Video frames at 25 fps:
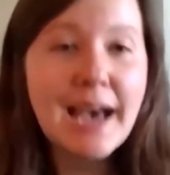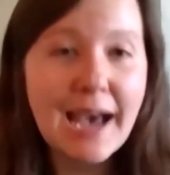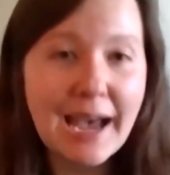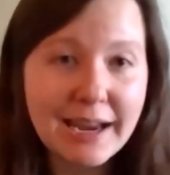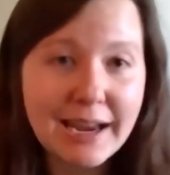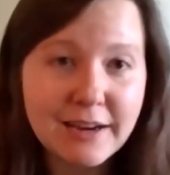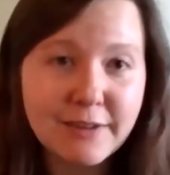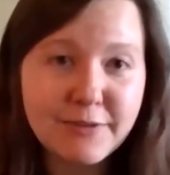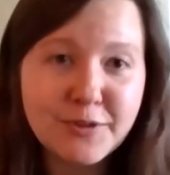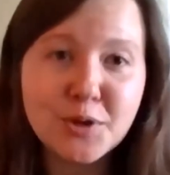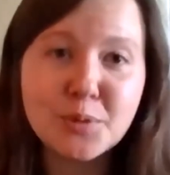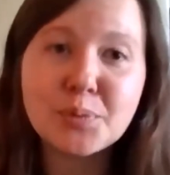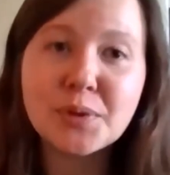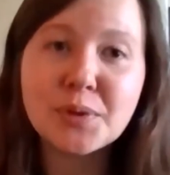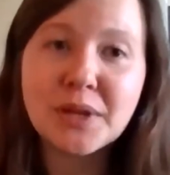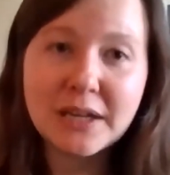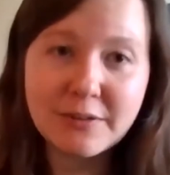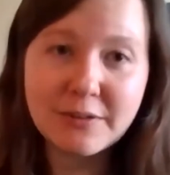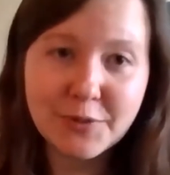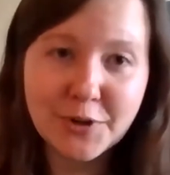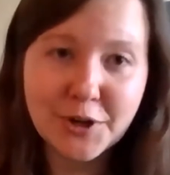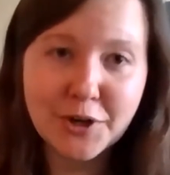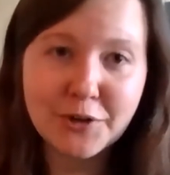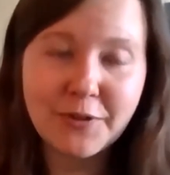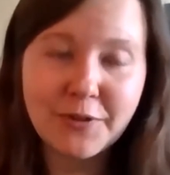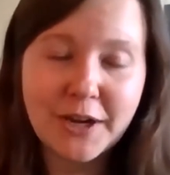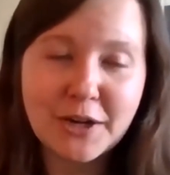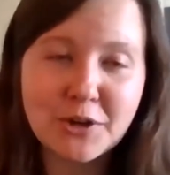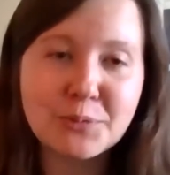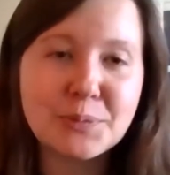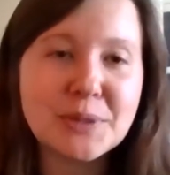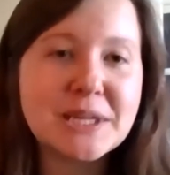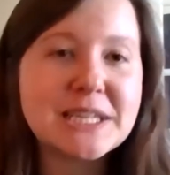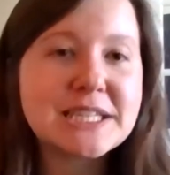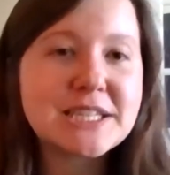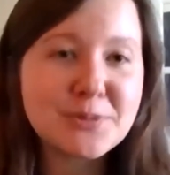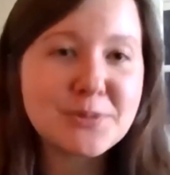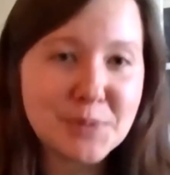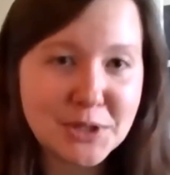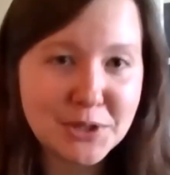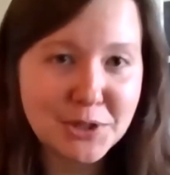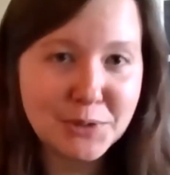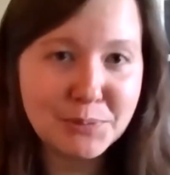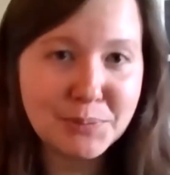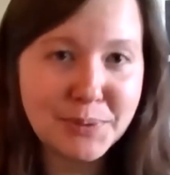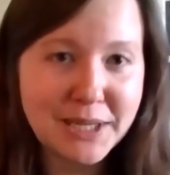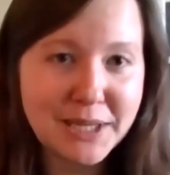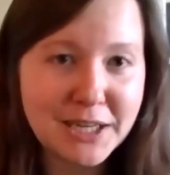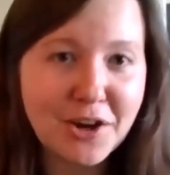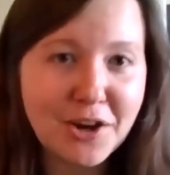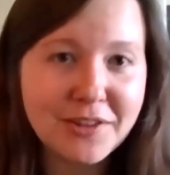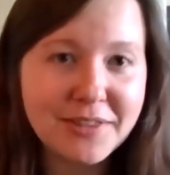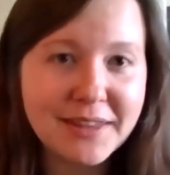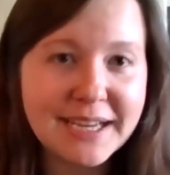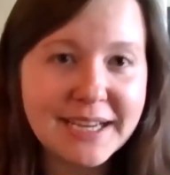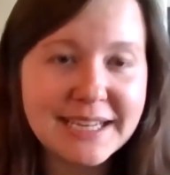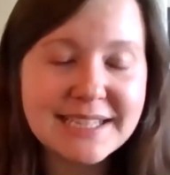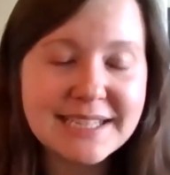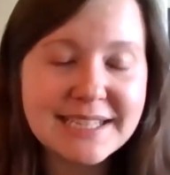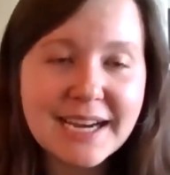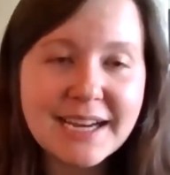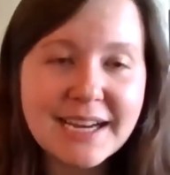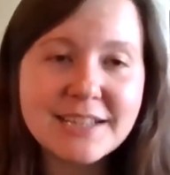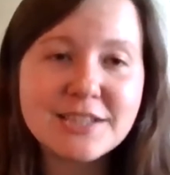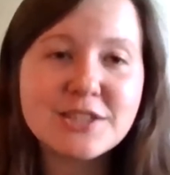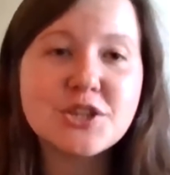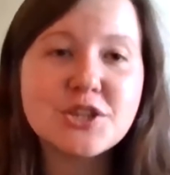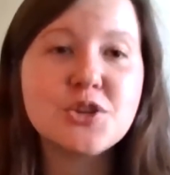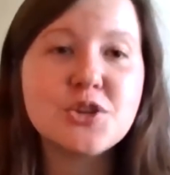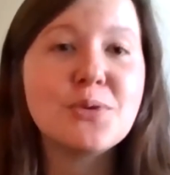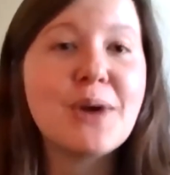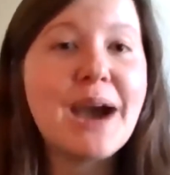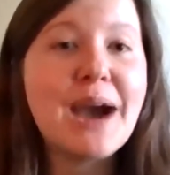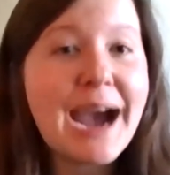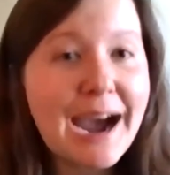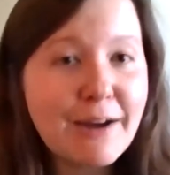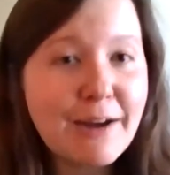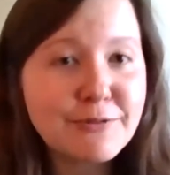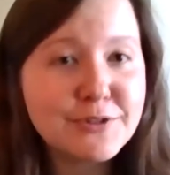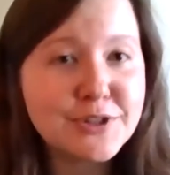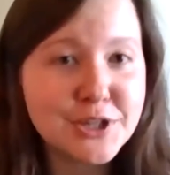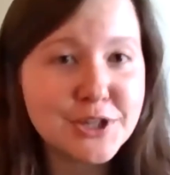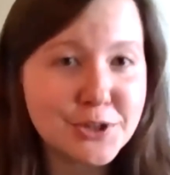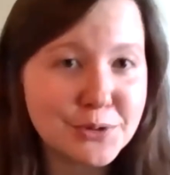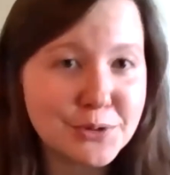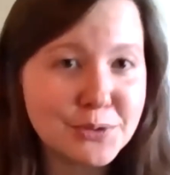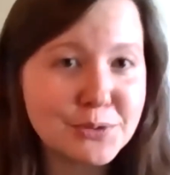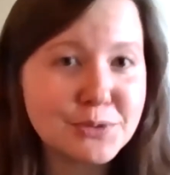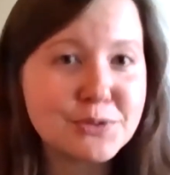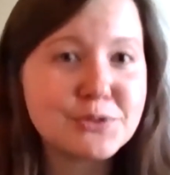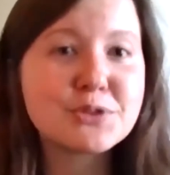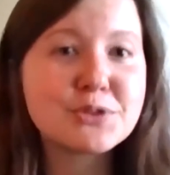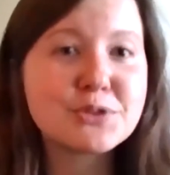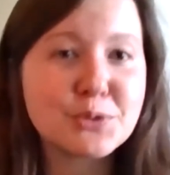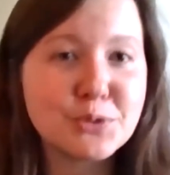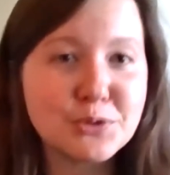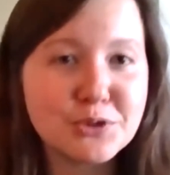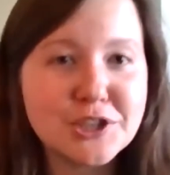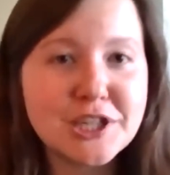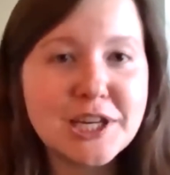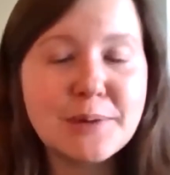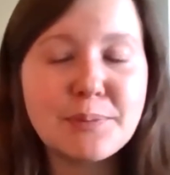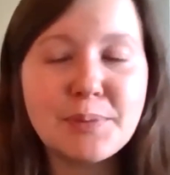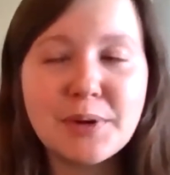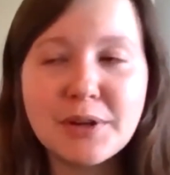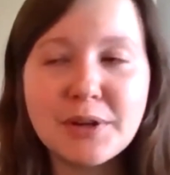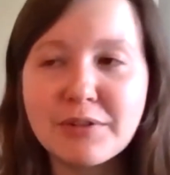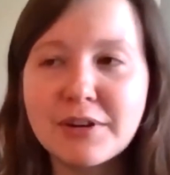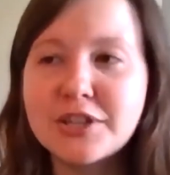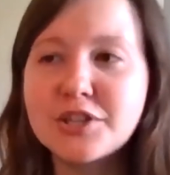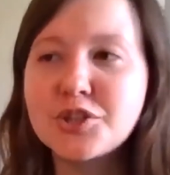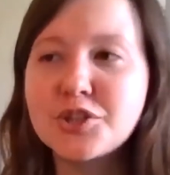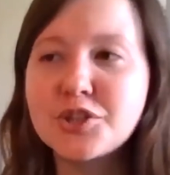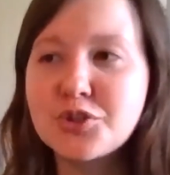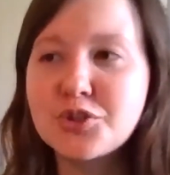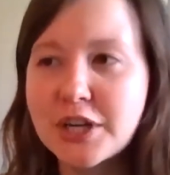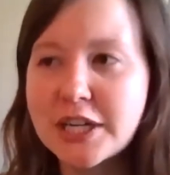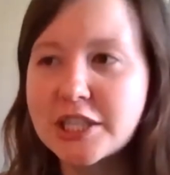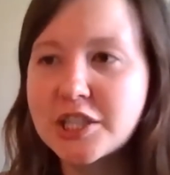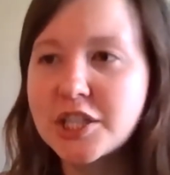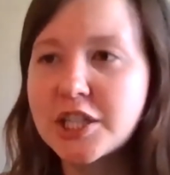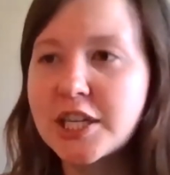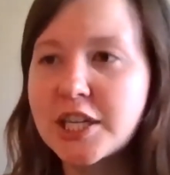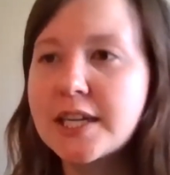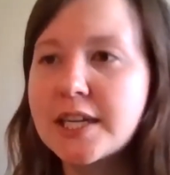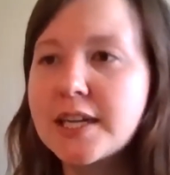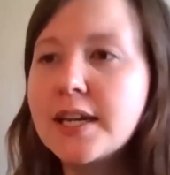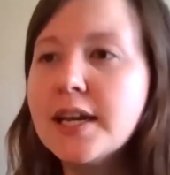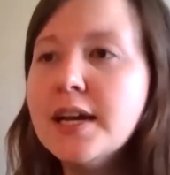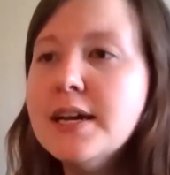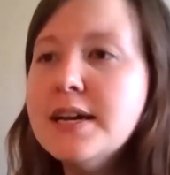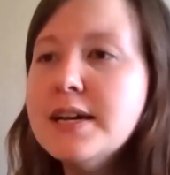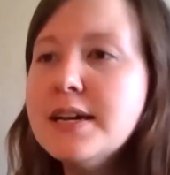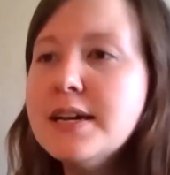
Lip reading: And if you plan for your final B to be an online test, you have to use school champion registration.